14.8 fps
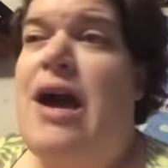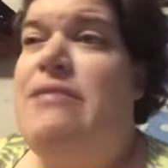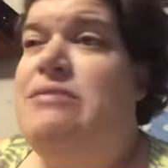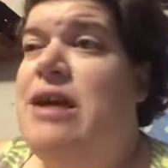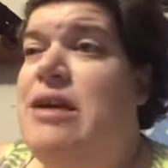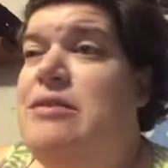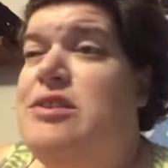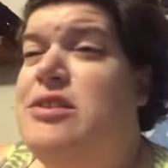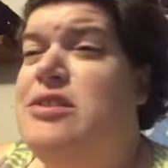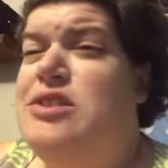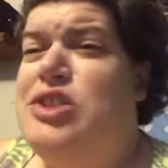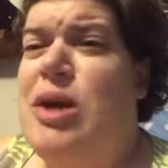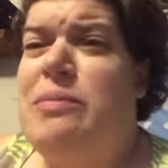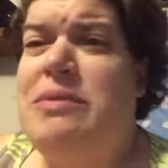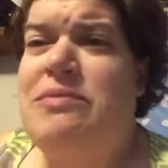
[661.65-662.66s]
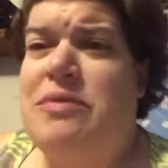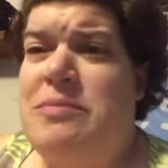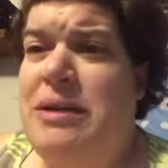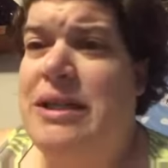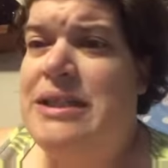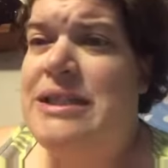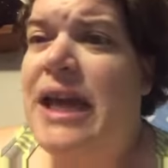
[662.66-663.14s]
I've done shopping for
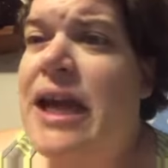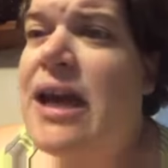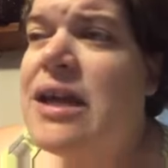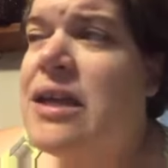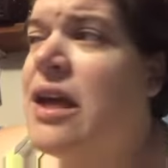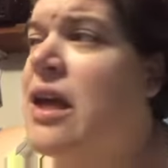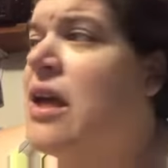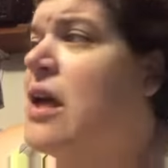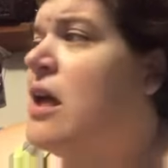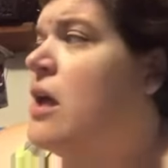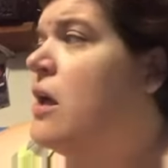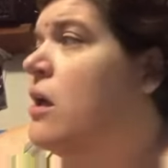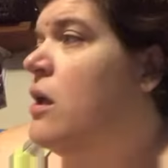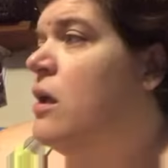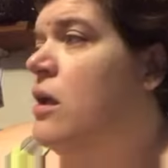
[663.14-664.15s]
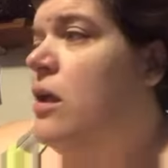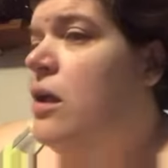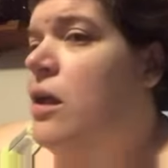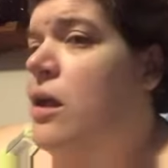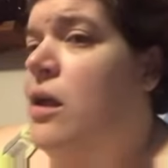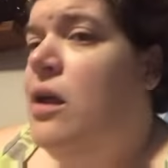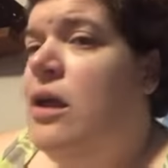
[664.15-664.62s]
me and Dan.
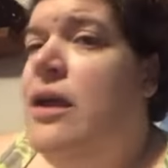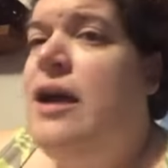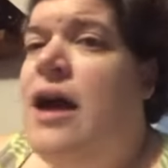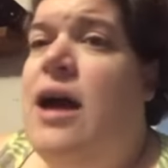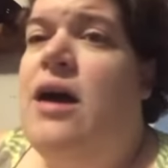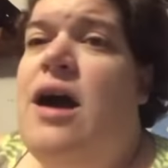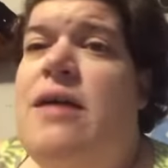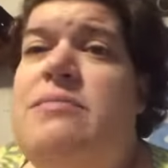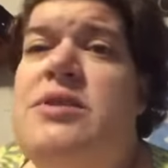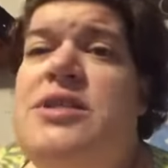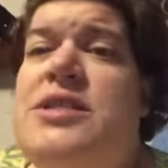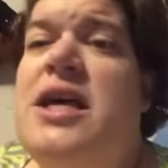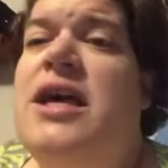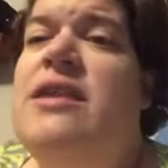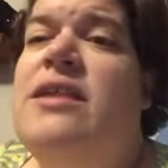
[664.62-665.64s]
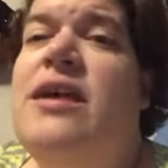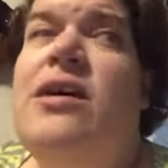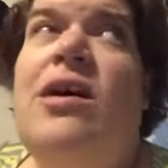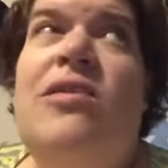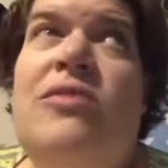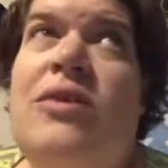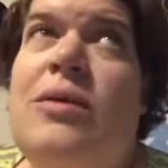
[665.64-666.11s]
Yeah, I'm just like, thank
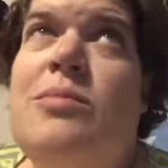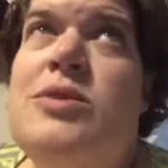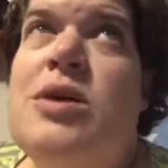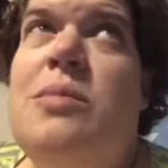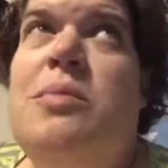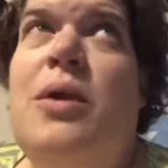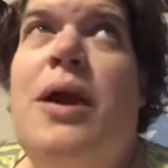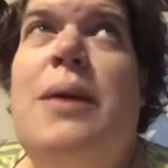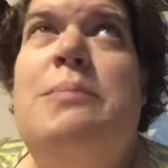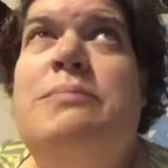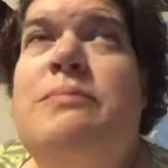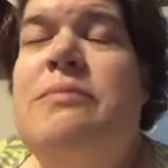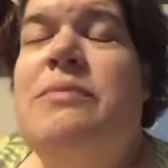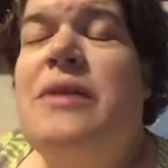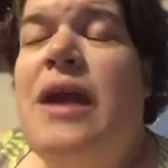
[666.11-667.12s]
God for Amazon Prime.